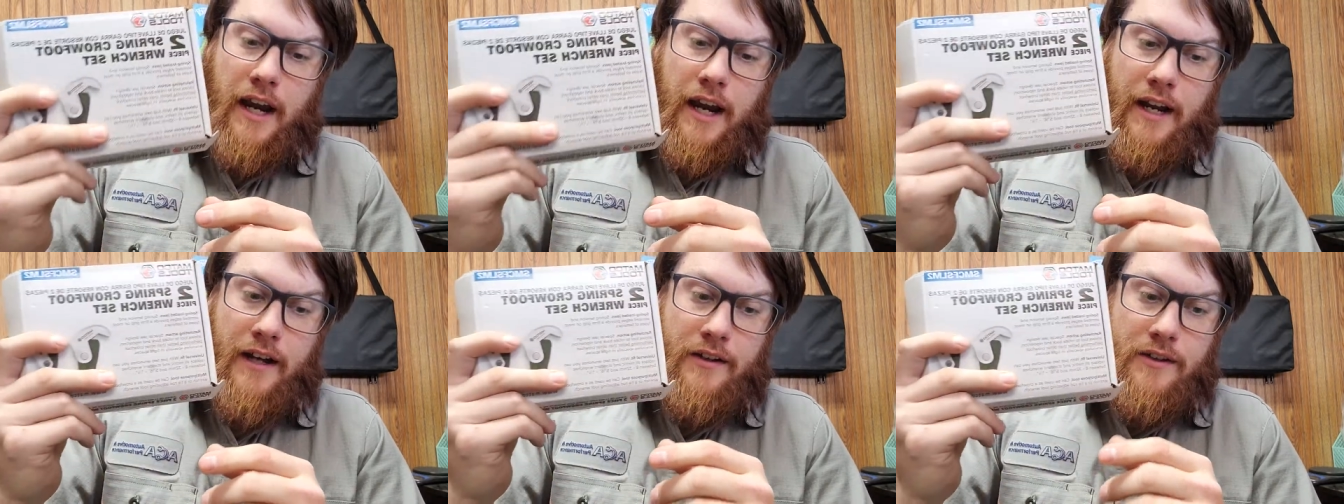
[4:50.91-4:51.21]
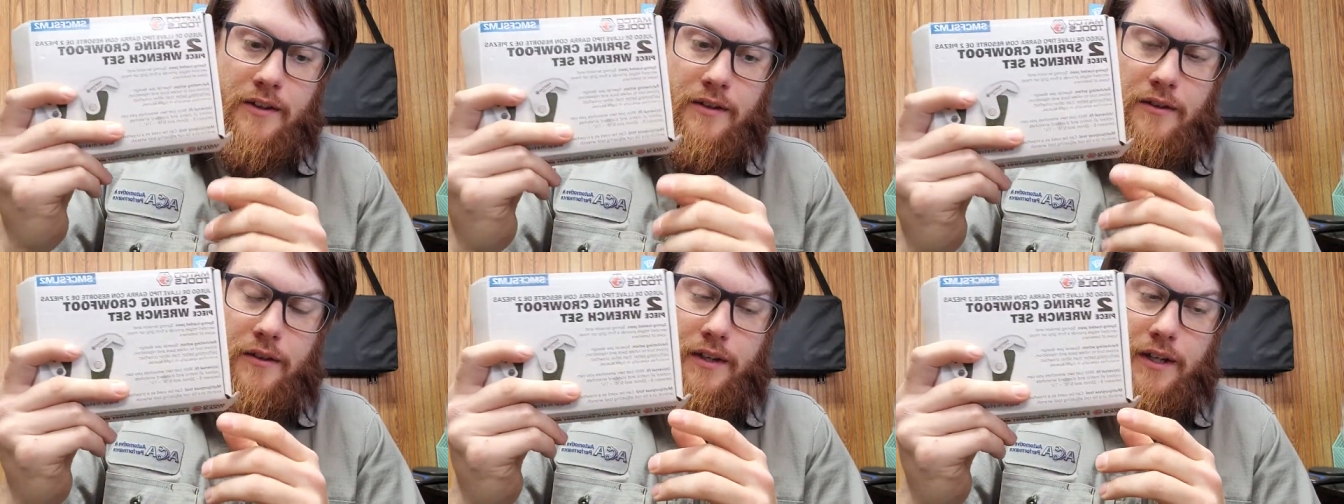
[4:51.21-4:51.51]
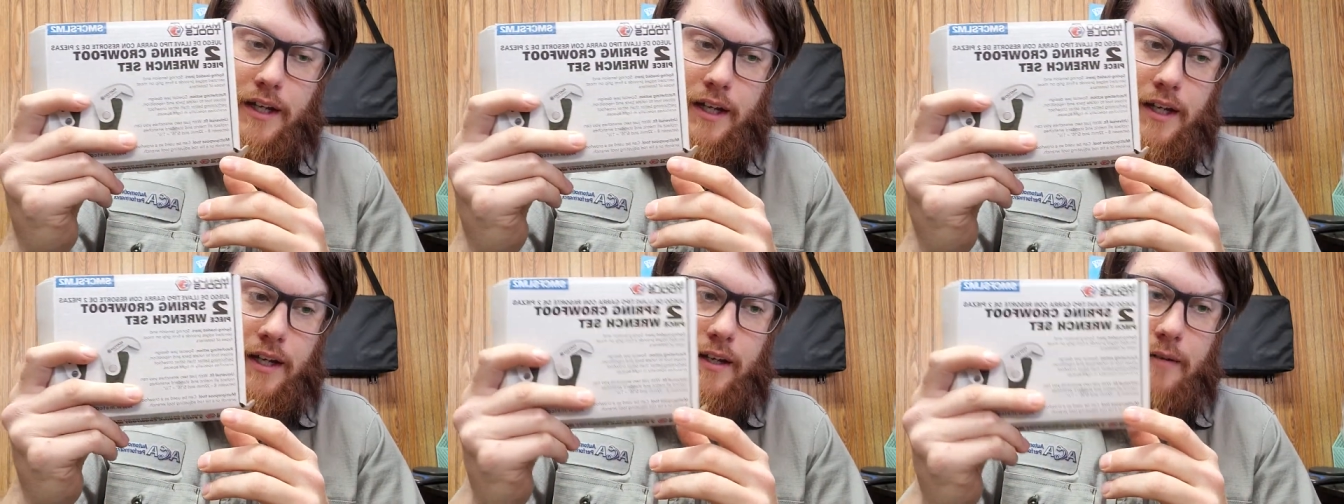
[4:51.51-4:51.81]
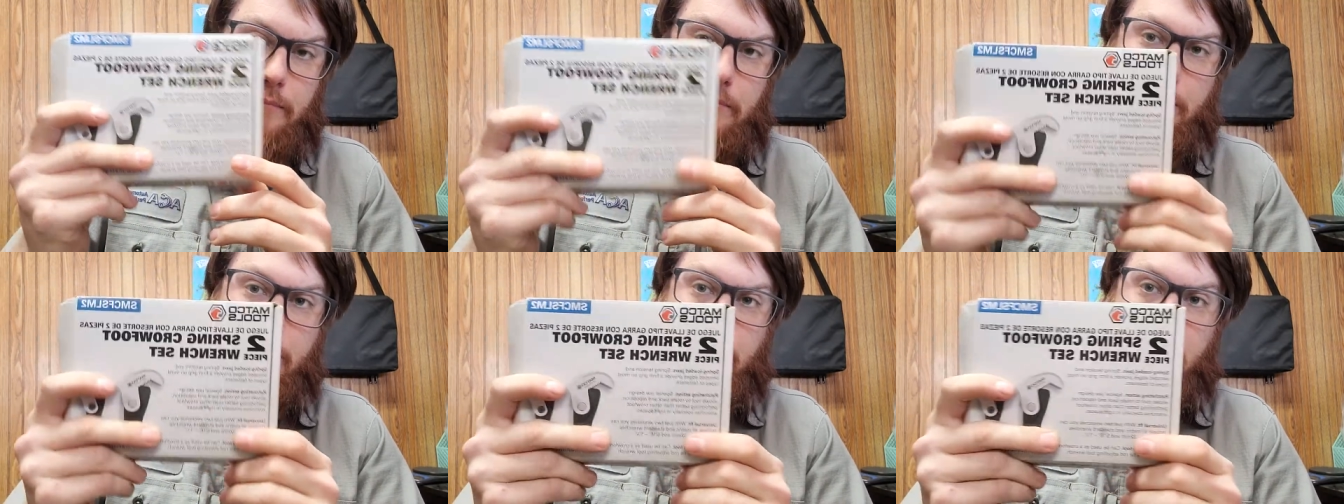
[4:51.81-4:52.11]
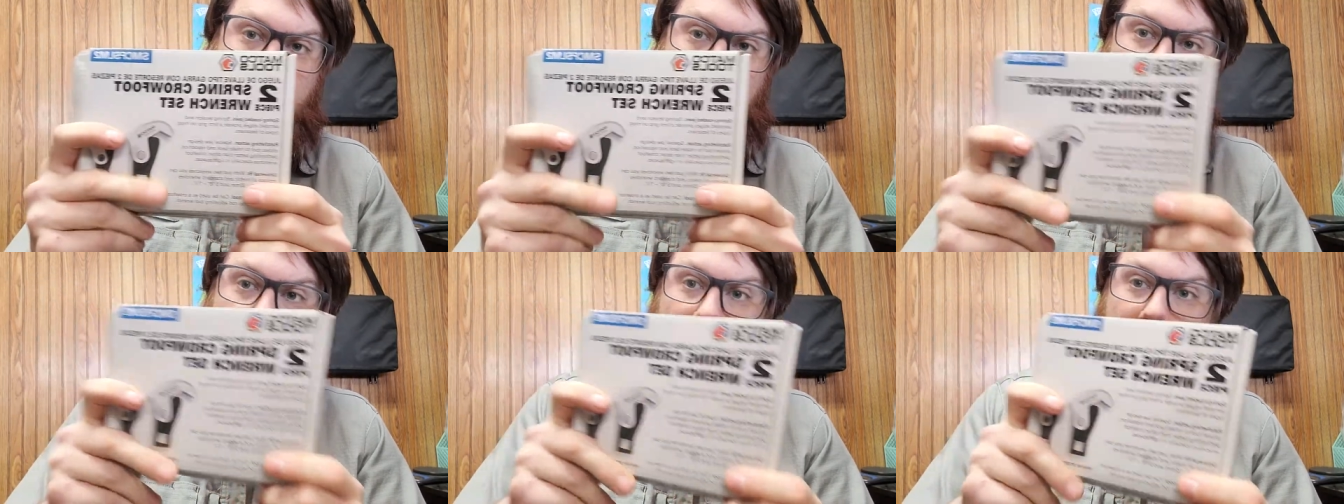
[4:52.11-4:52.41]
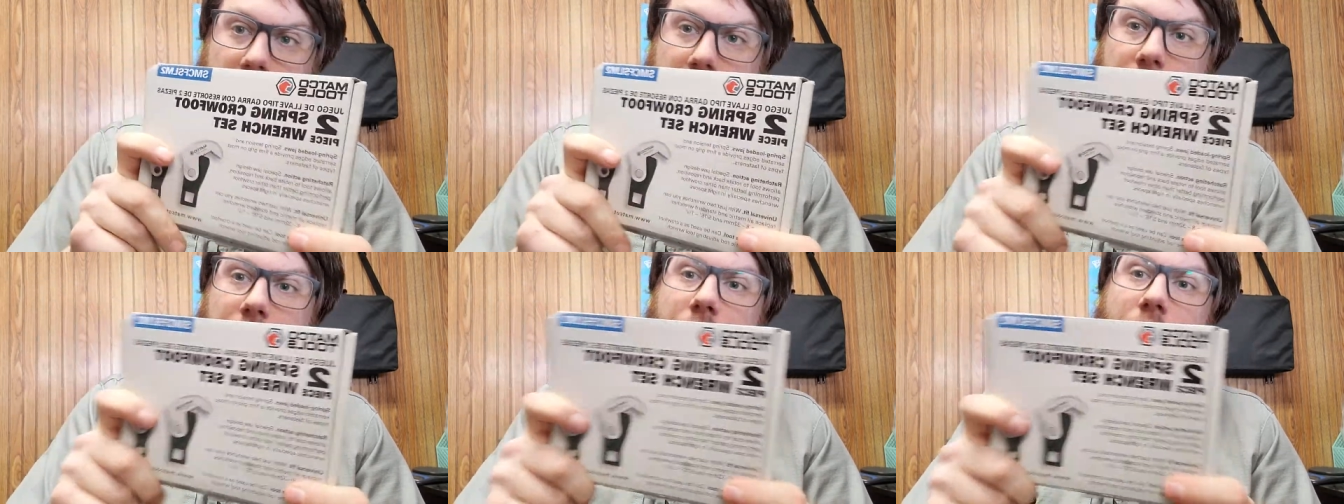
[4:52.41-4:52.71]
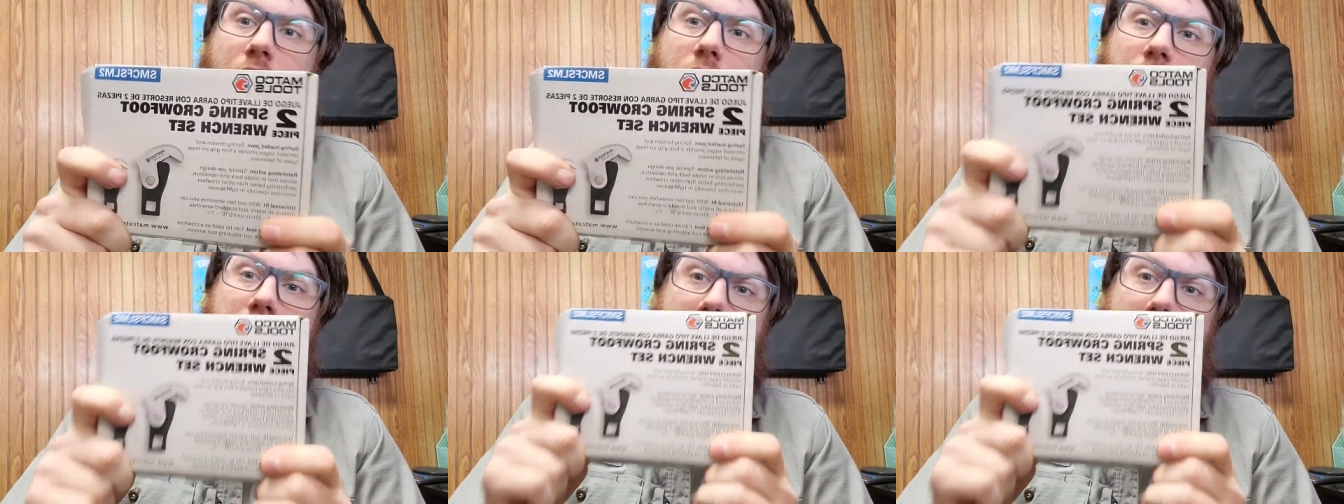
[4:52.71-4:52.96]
and the Pioneer.